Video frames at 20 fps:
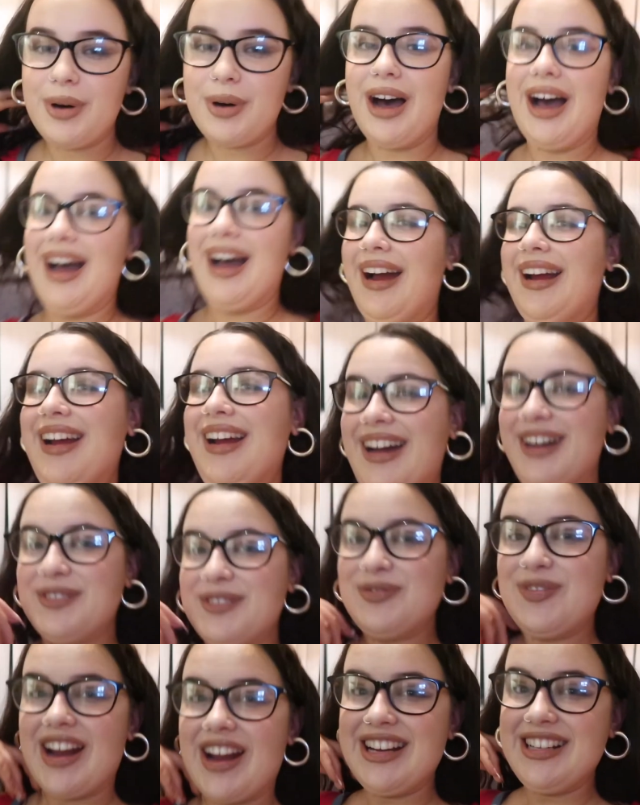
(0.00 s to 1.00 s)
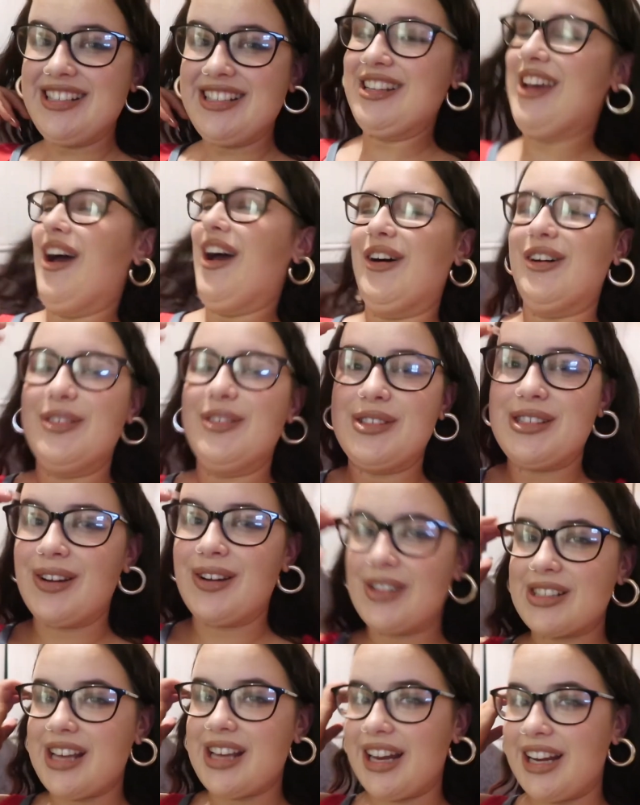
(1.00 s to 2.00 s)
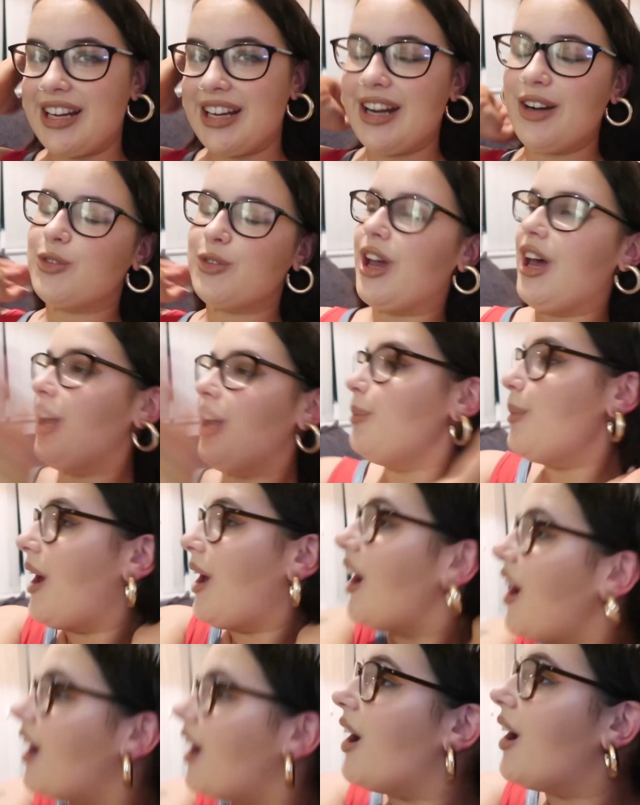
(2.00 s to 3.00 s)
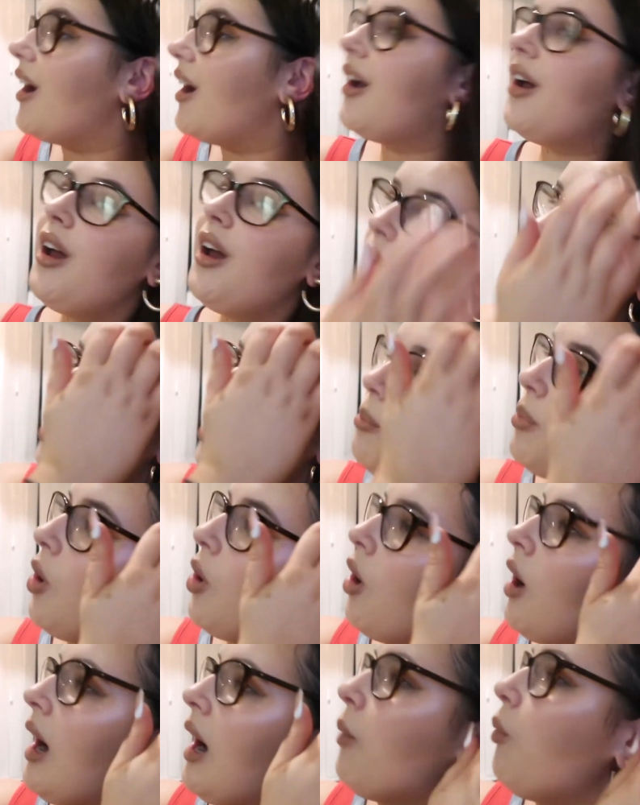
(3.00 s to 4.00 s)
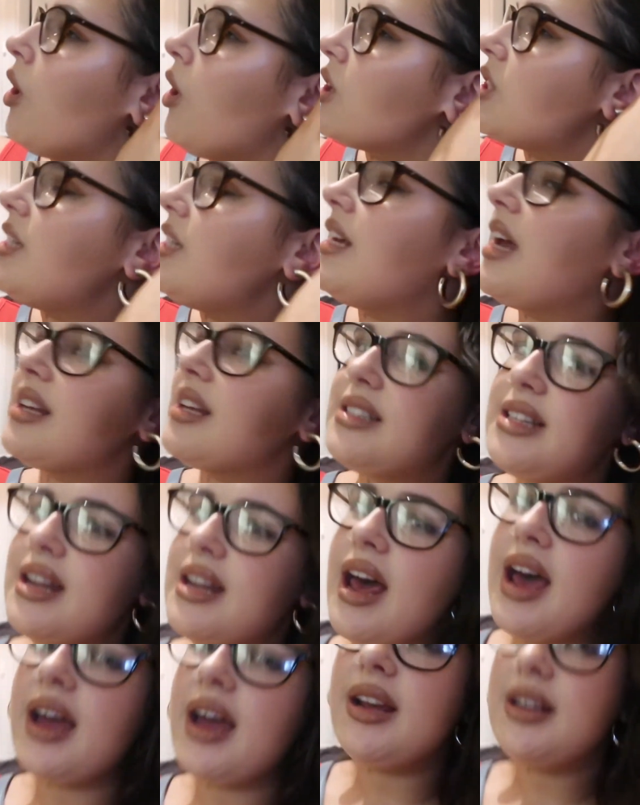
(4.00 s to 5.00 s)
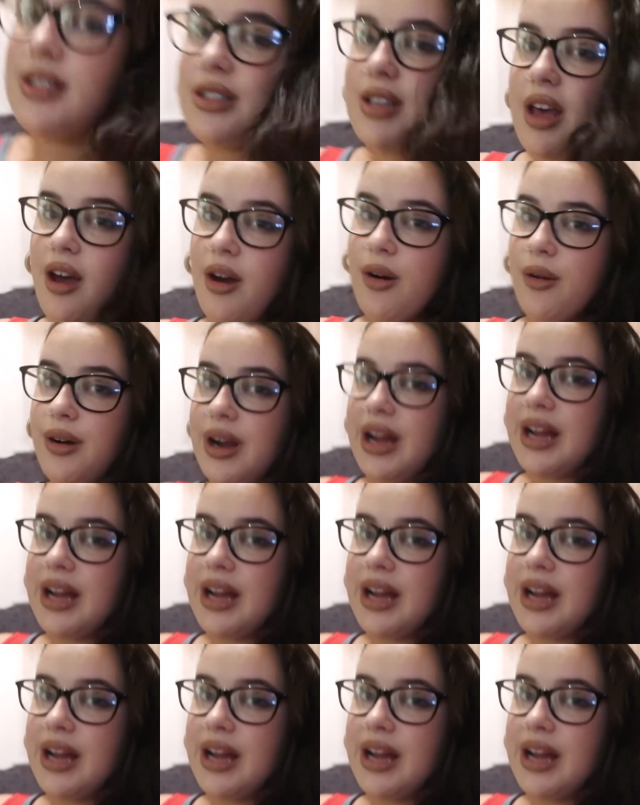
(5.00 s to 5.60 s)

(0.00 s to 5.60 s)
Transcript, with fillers: but I am ready to go. I'm so excited. I've curled my hair but I washed it yesterday so